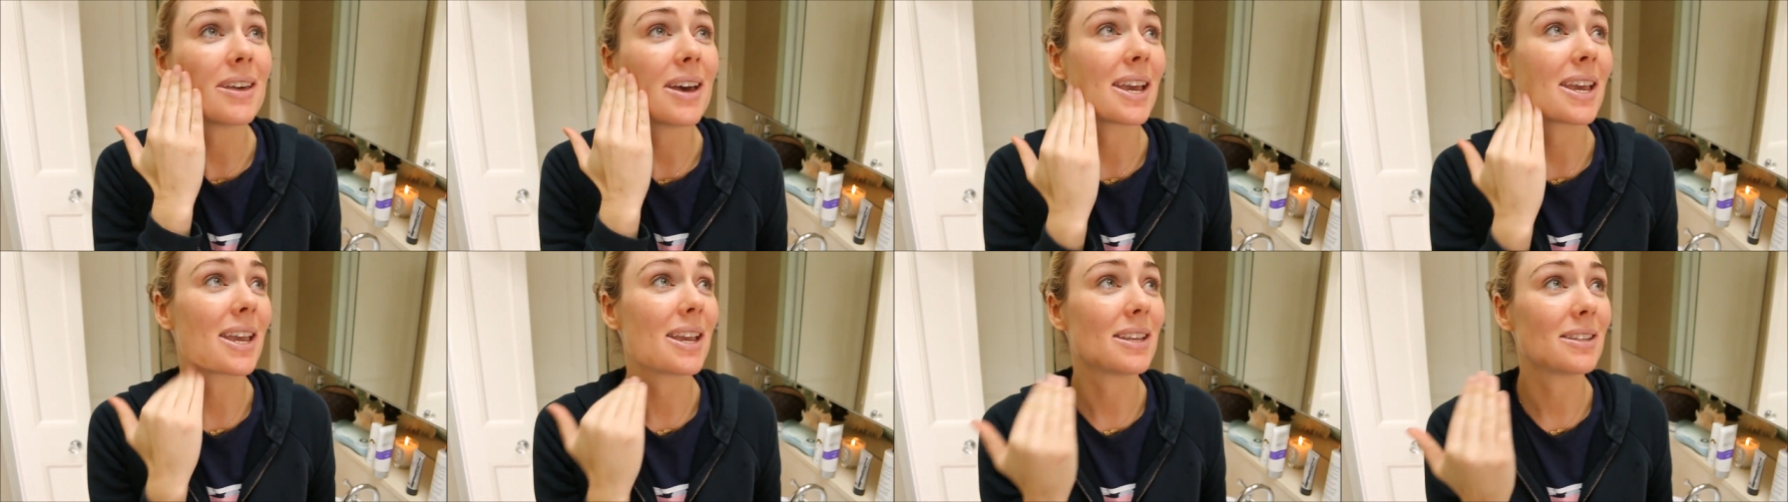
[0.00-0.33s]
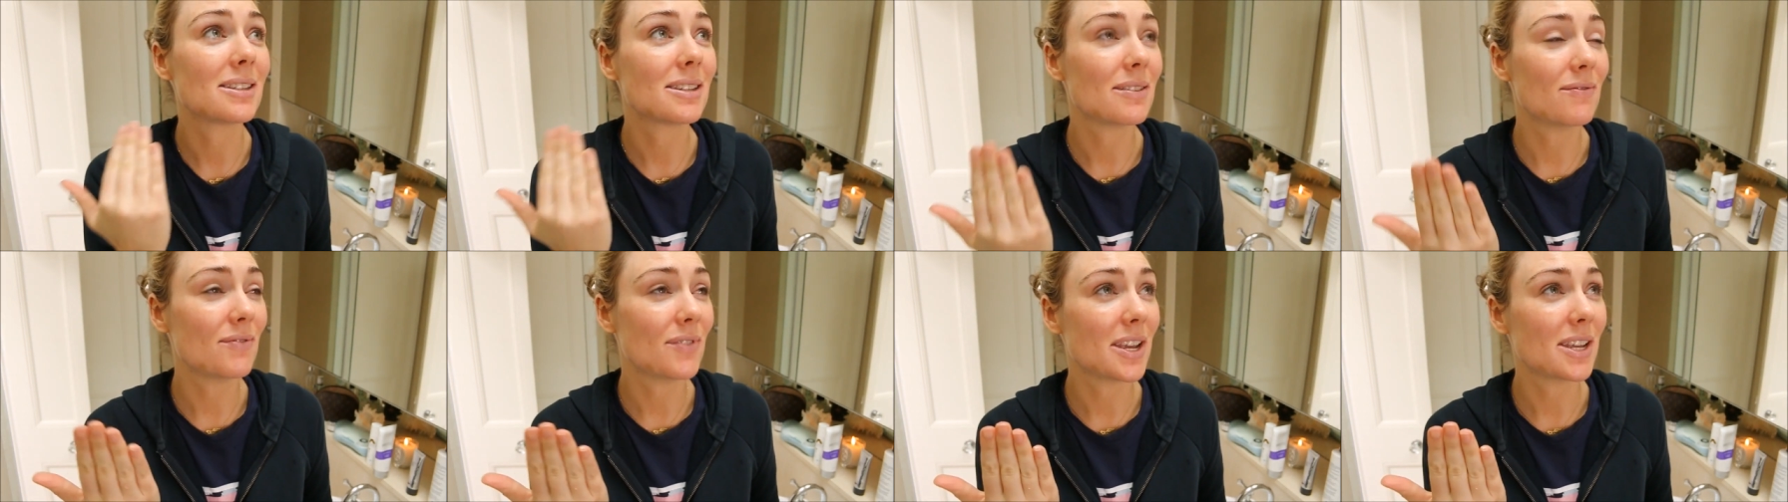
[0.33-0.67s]
I
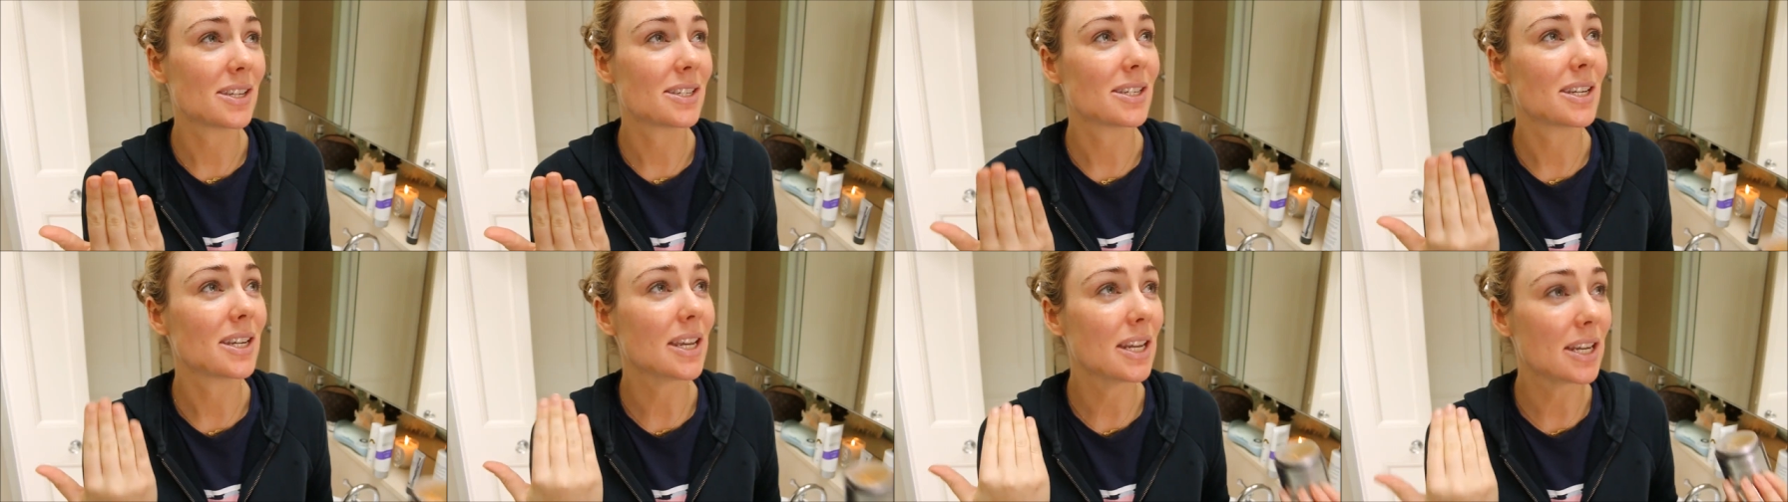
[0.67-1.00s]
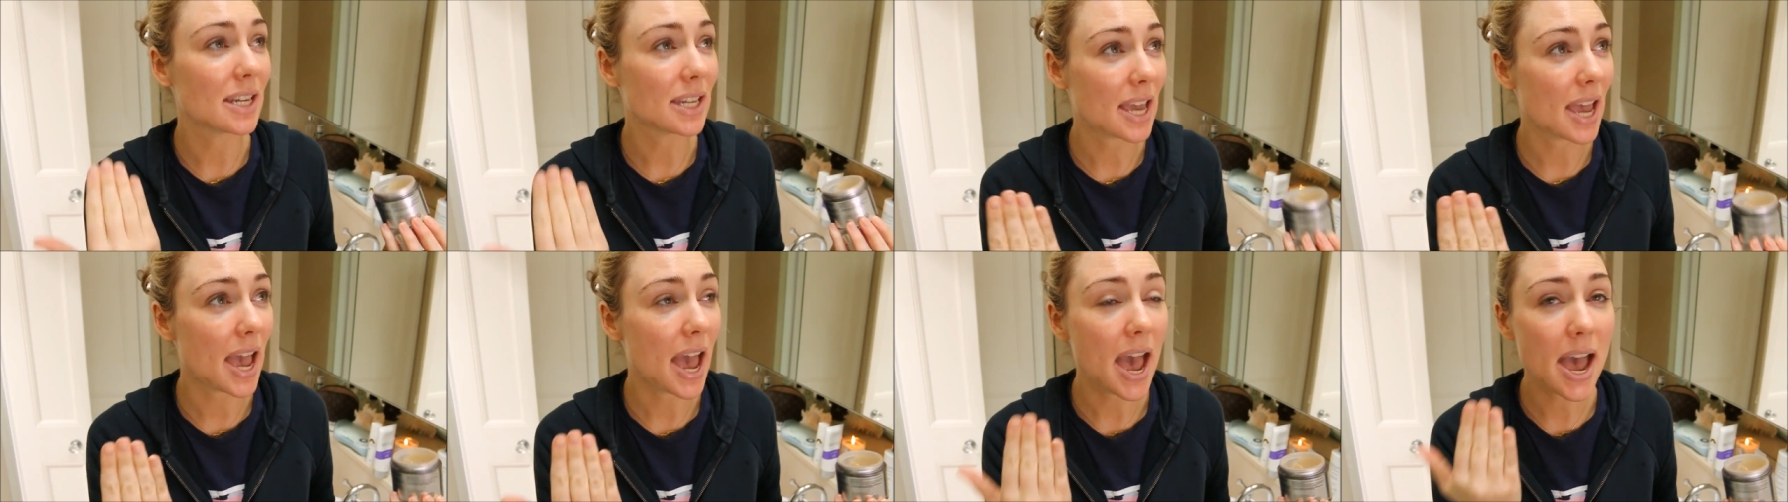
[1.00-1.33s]
guess, investing
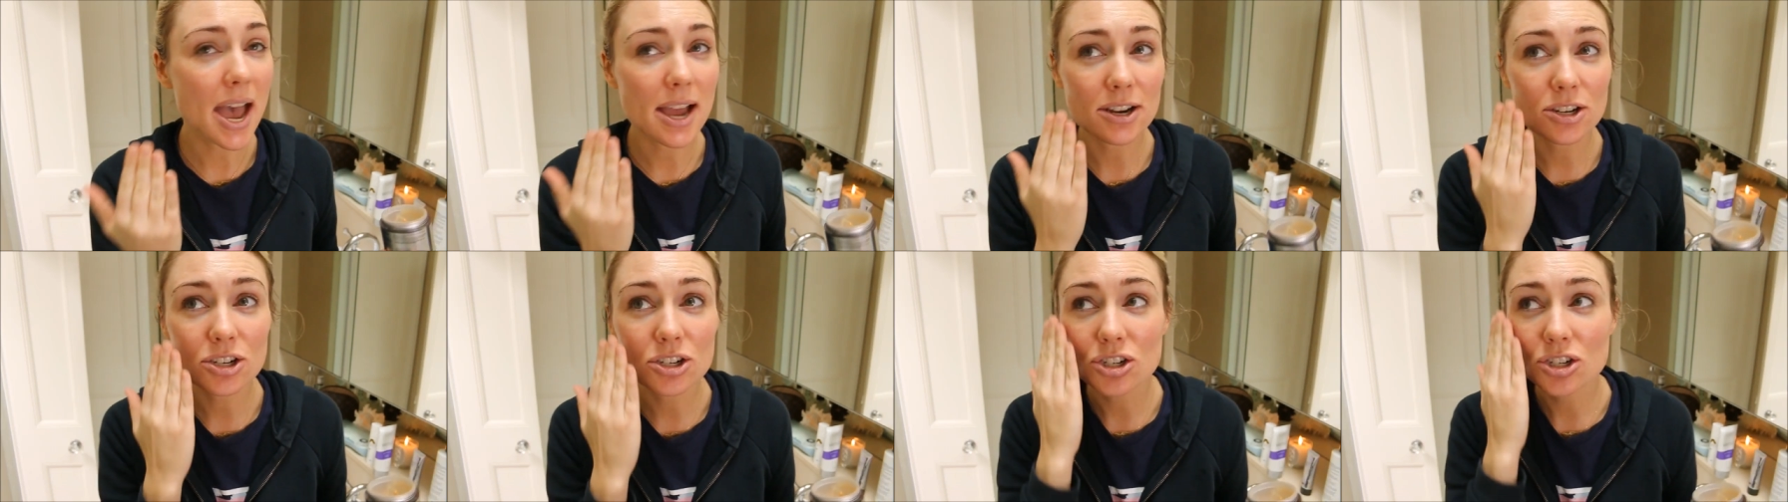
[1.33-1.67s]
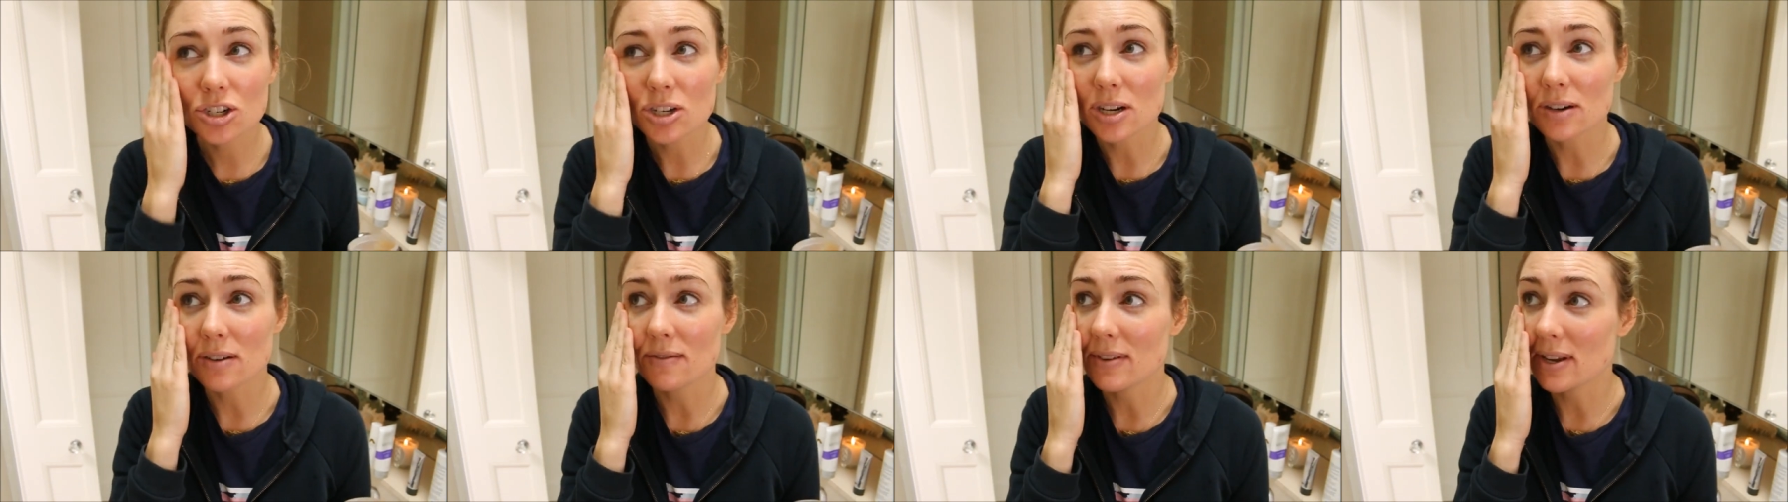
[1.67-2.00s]
in
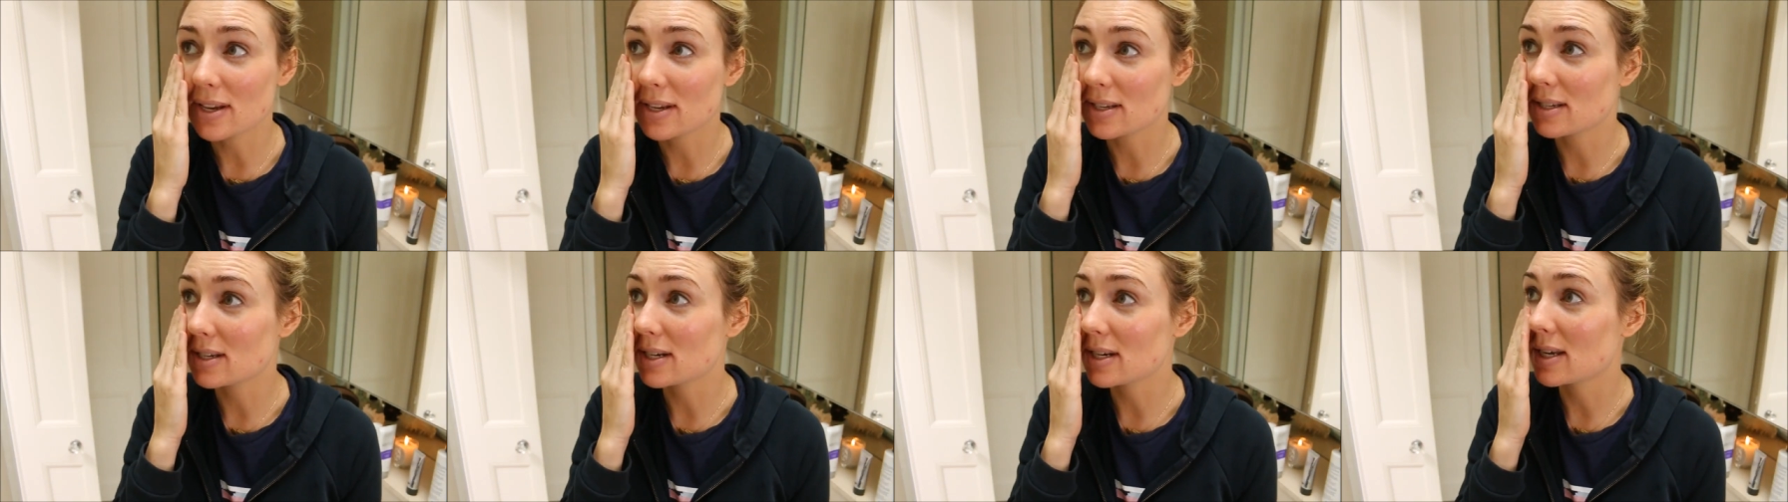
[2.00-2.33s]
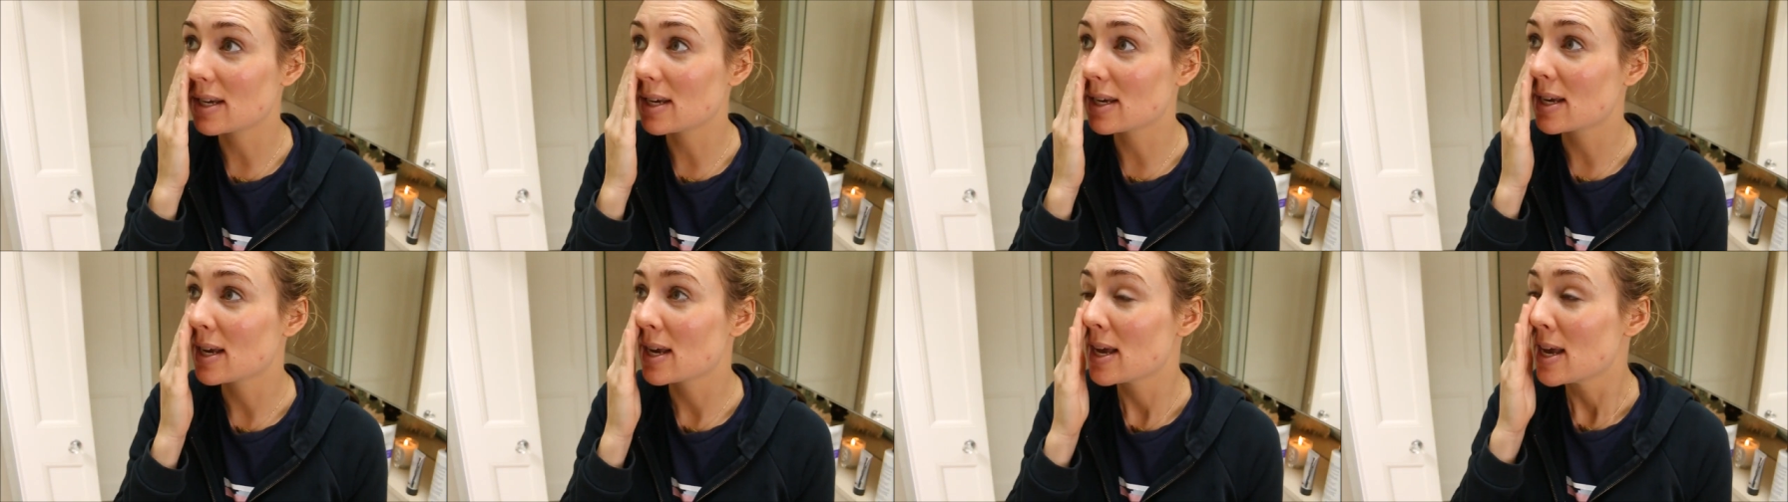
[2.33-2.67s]
cash,
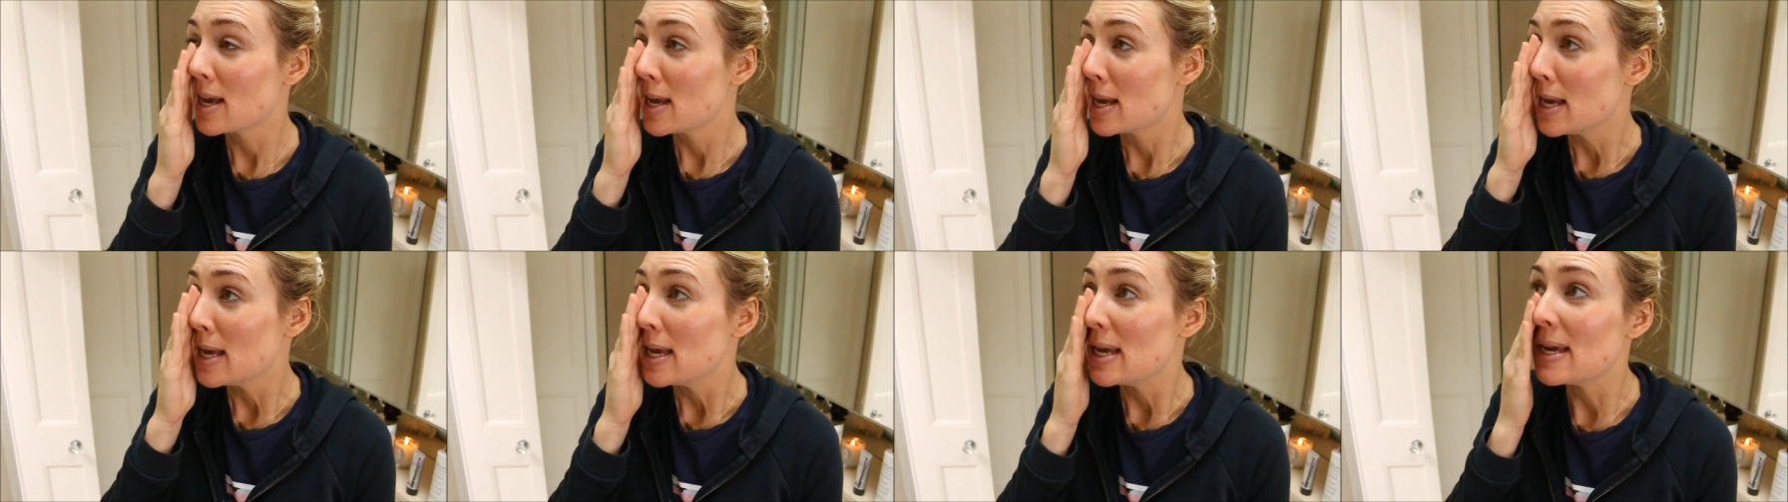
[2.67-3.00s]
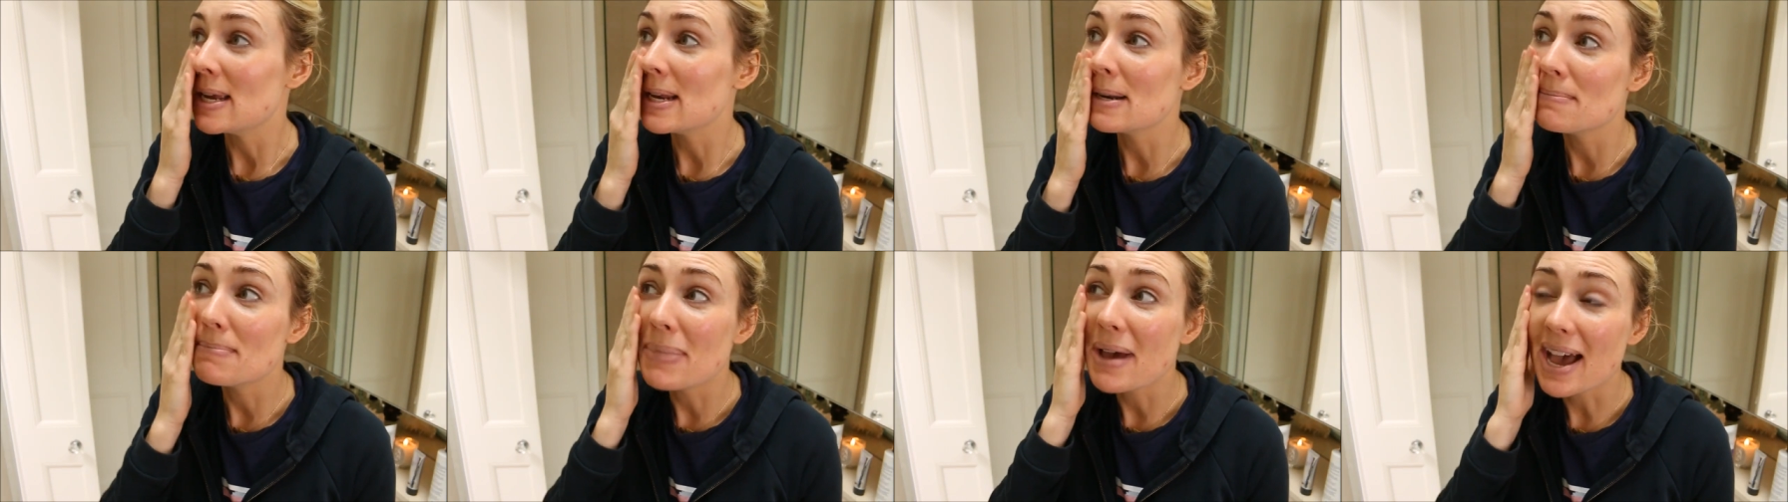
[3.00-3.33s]
investing
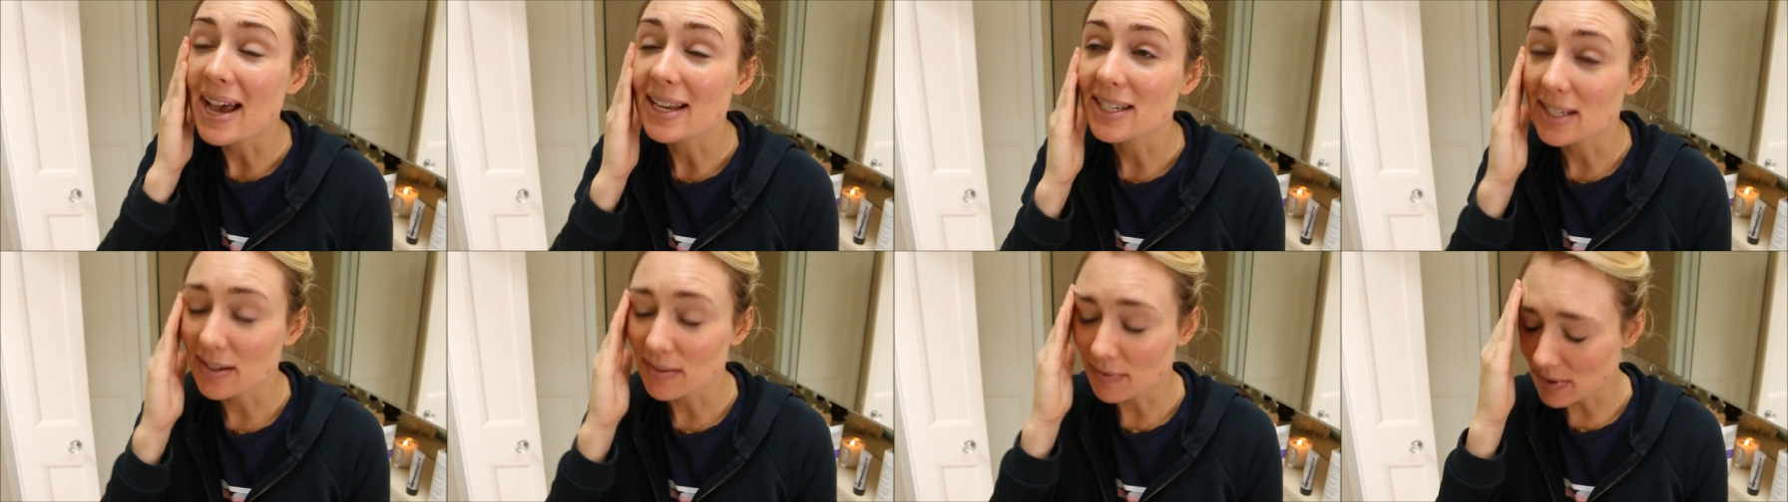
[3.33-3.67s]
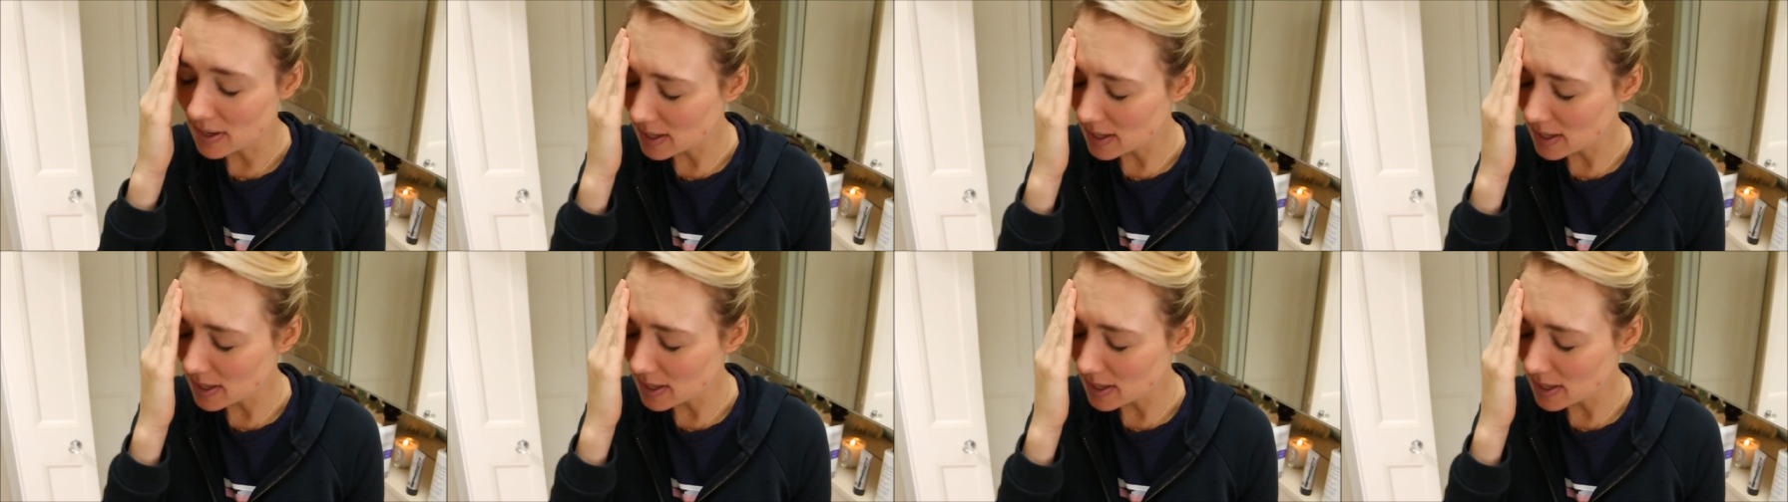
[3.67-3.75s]
in passive